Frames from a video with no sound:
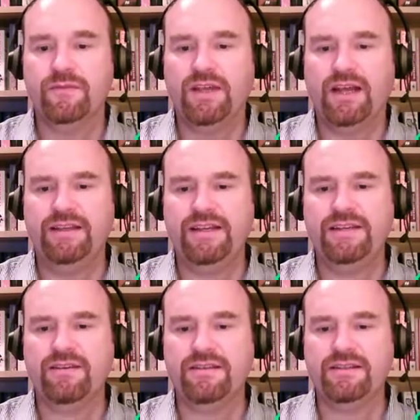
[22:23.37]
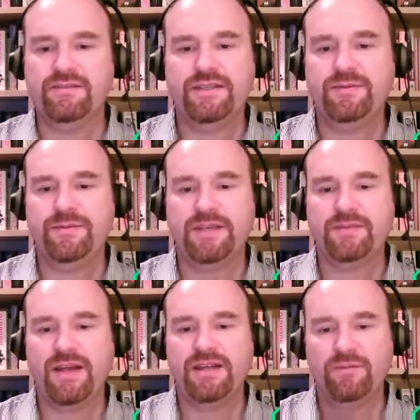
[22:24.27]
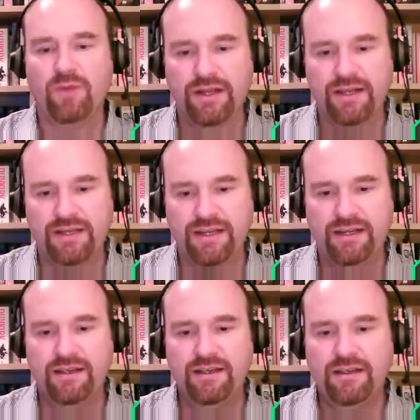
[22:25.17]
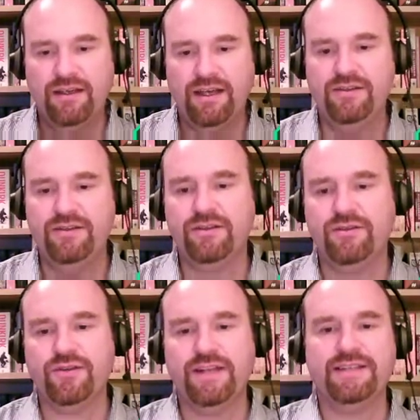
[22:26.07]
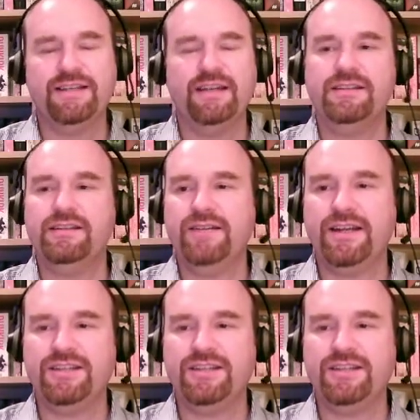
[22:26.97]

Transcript: And these guys don't seem to be expanding. What are they? The Endurgan Transstellar don't actually